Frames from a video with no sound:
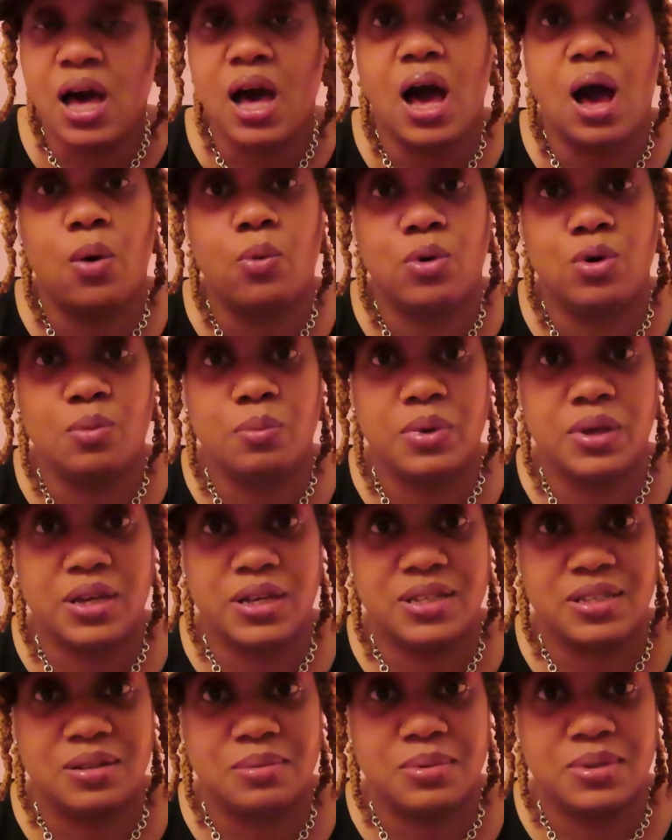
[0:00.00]
I won't be
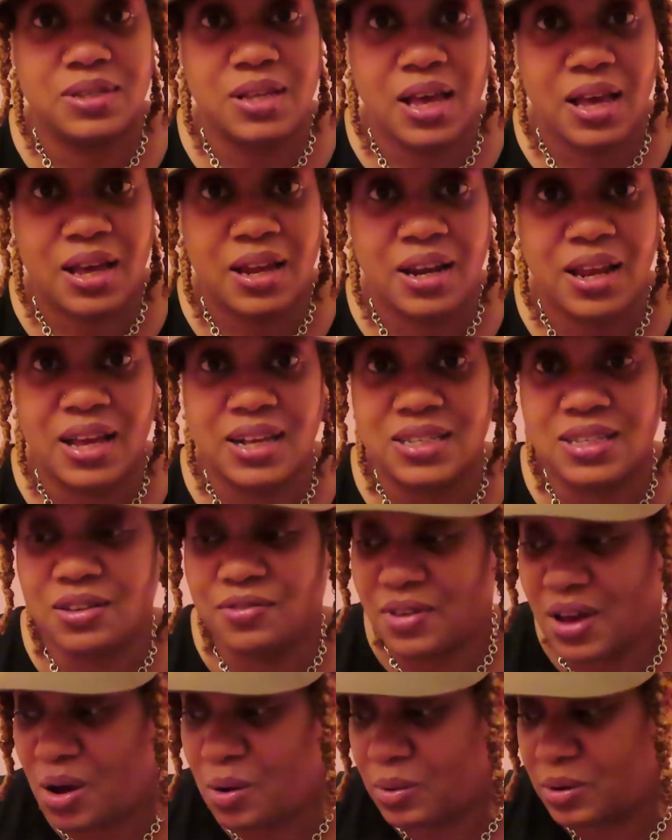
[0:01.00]
as upset as
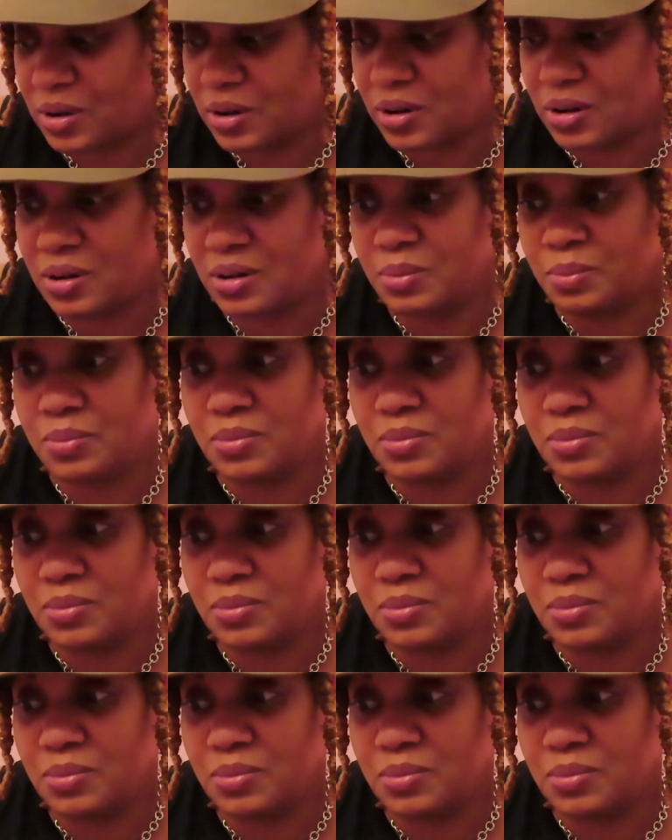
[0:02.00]
if I